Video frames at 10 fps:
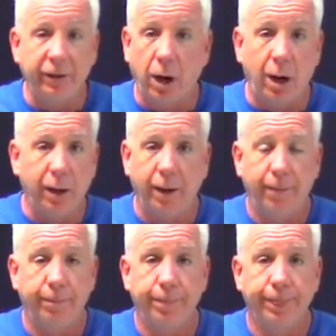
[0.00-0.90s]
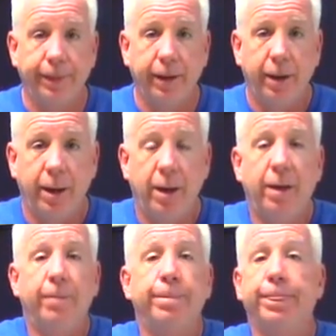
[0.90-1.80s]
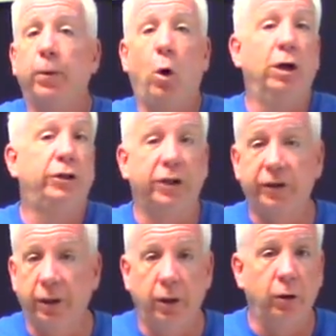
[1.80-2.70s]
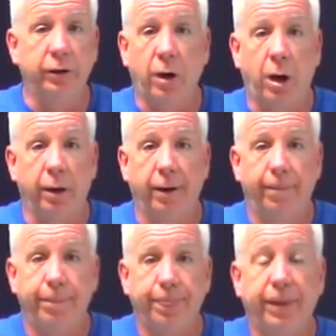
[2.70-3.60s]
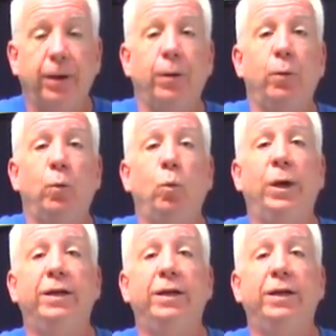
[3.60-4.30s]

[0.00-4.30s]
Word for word: dog or just an alert dog. We